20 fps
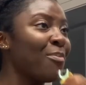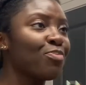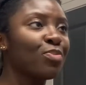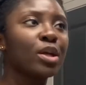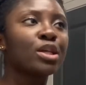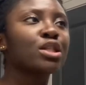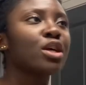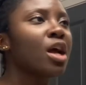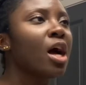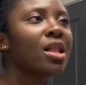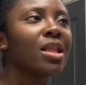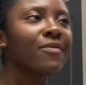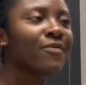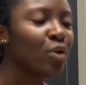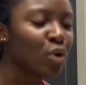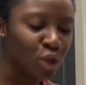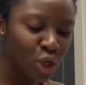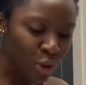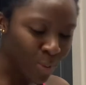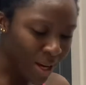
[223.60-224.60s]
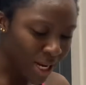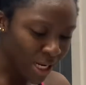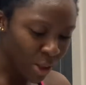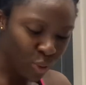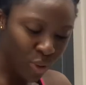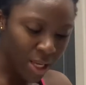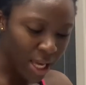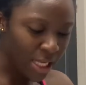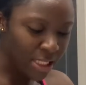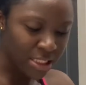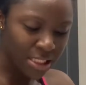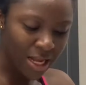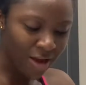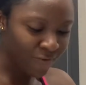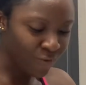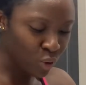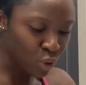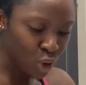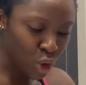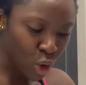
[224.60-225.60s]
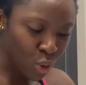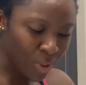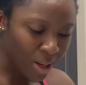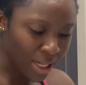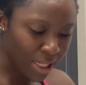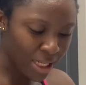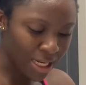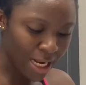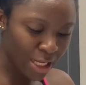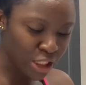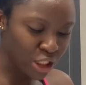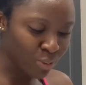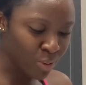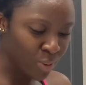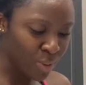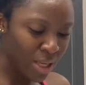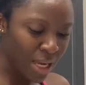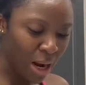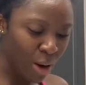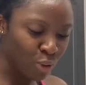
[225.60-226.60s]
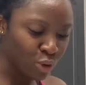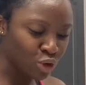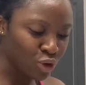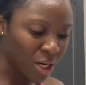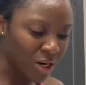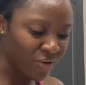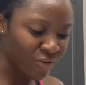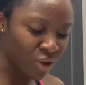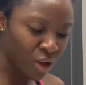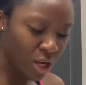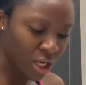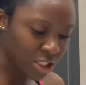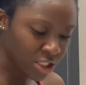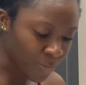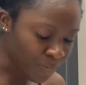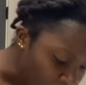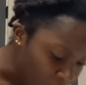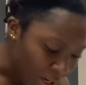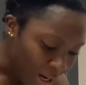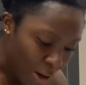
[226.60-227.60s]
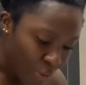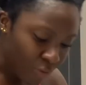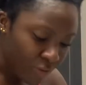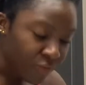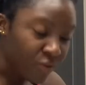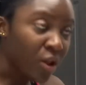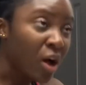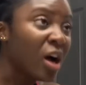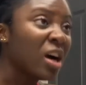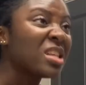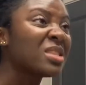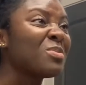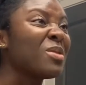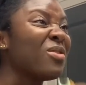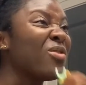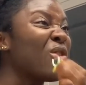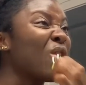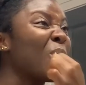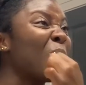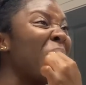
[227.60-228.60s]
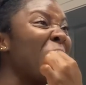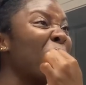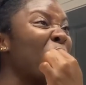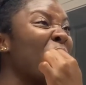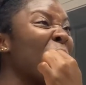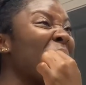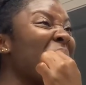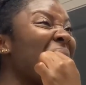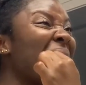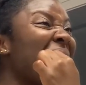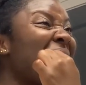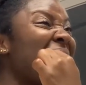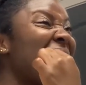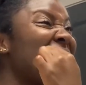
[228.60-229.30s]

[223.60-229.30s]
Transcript: So y'all ain't fooling nobody. We ain't not fooling nobody. That used to be me. I would floss before my appointment.